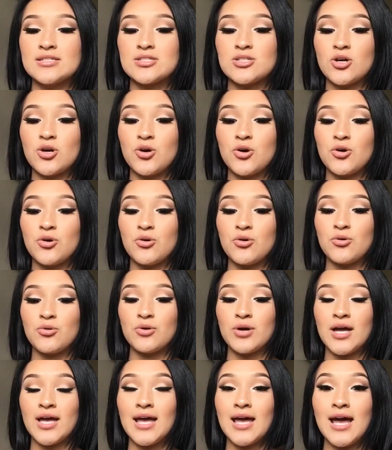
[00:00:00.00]

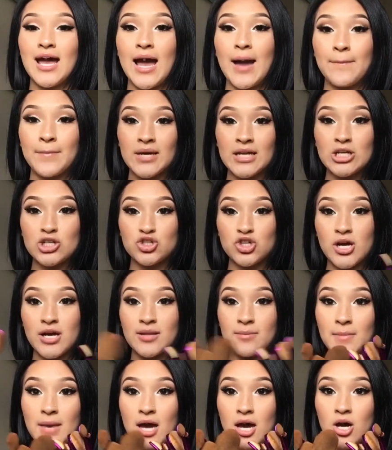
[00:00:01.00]
So I'm gonna try
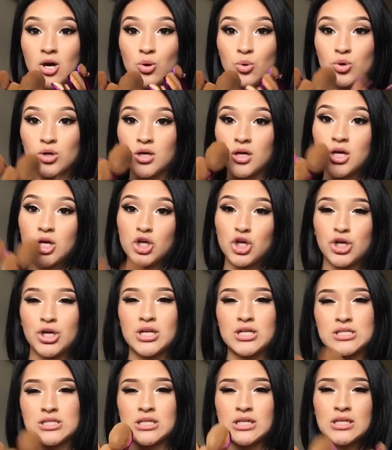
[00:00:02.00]
them out. You're
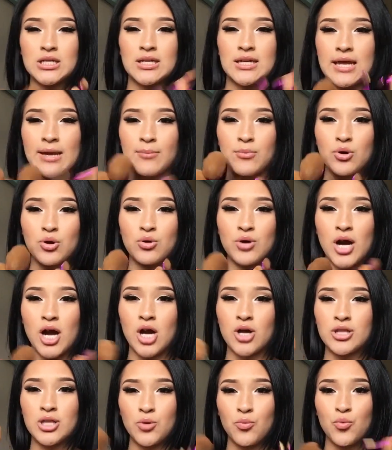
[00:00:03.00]
gonna see in the demo
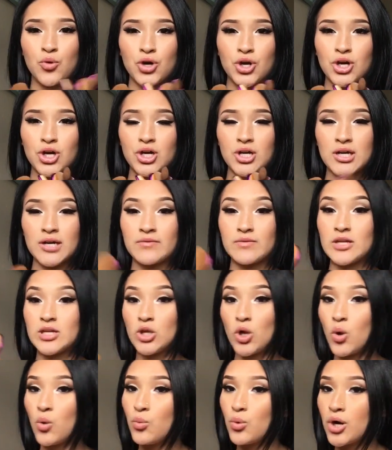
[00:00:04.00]
how they work. If they
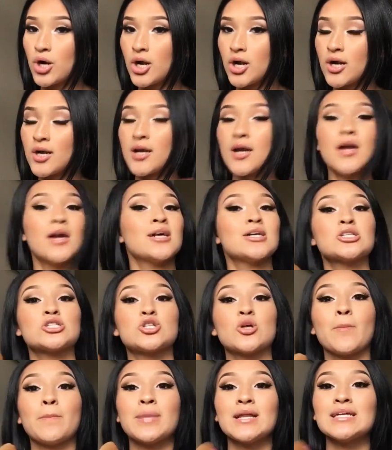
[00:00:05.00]
don't work.
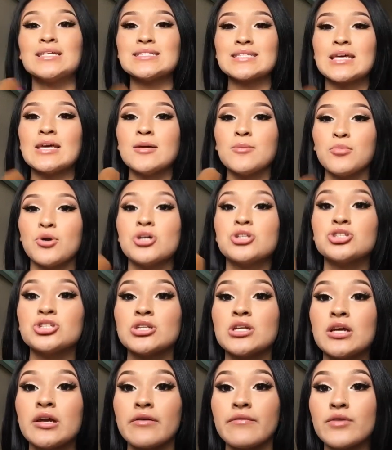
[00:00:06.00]
So please keep
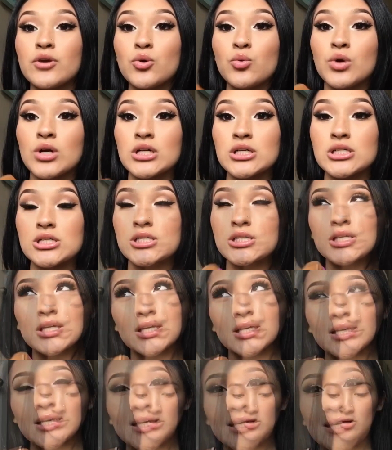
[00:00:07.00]
watching if you want All right, to see.
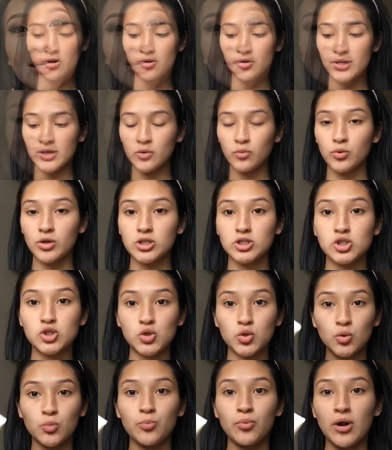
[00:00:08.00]
So I'm gonna go in with
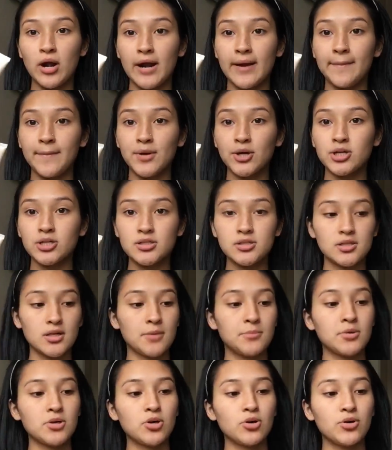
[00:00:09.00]
two primers.
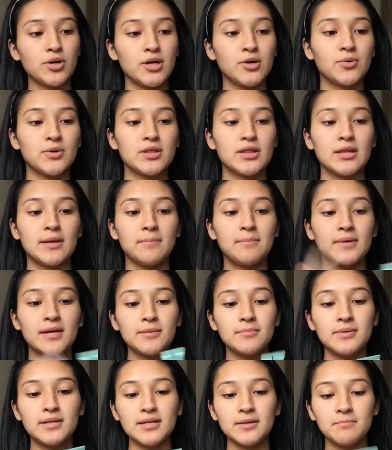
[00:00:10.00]
I'm gonna go in with the
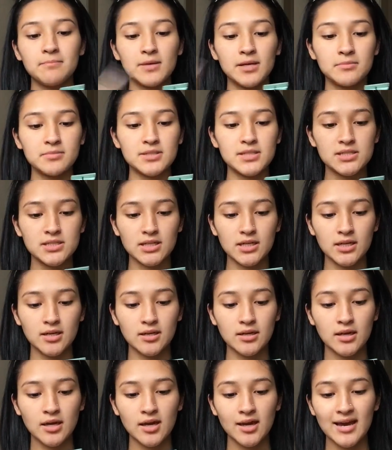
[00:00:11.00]
Maybelline Baby
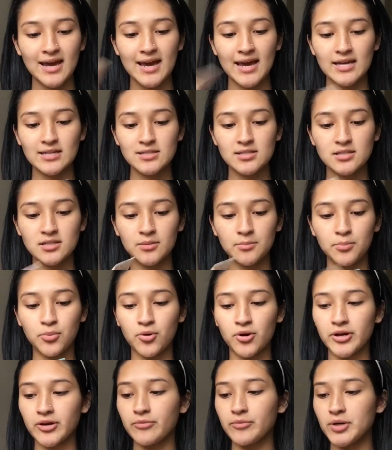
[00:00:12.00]
Skin Instant
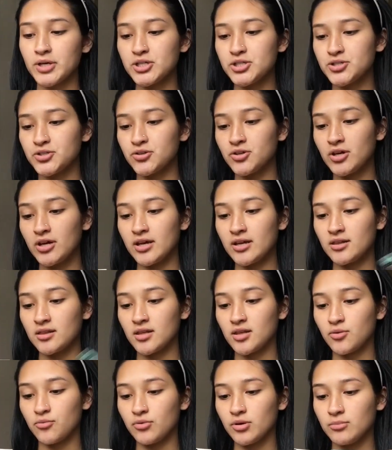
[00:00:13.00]
Pore Eraser and
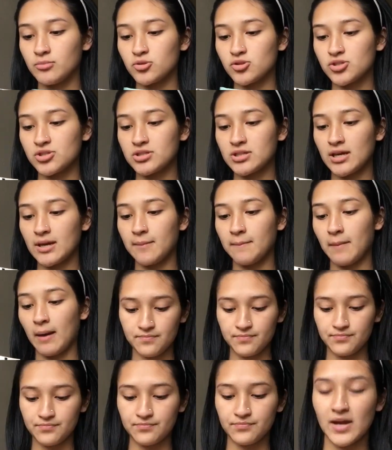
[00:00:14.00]
the Rimmel Stay Matte.
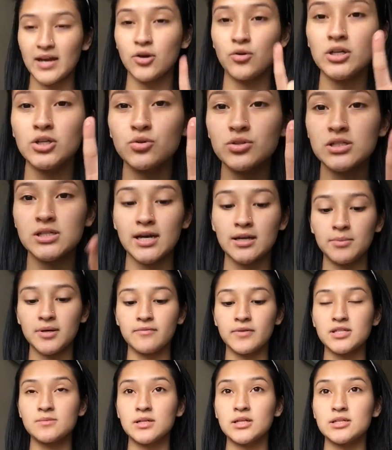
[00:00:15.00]
I only use a tiny
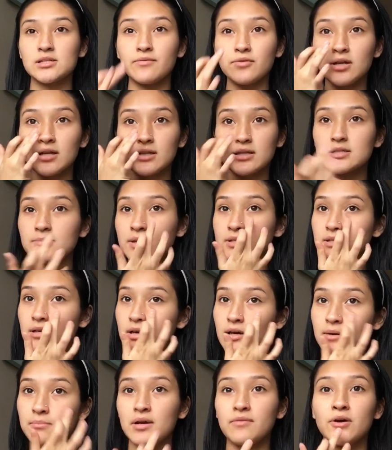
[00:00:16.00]
bit of
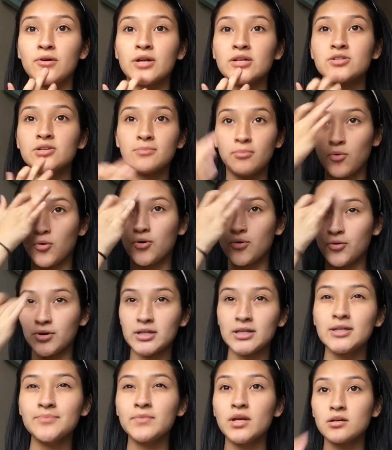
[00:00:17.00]
this because I feel like this makes my foundation more
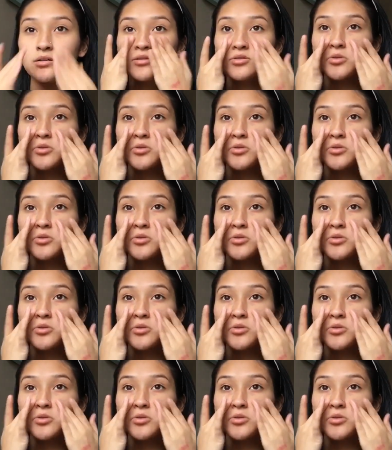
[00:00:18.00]
oily.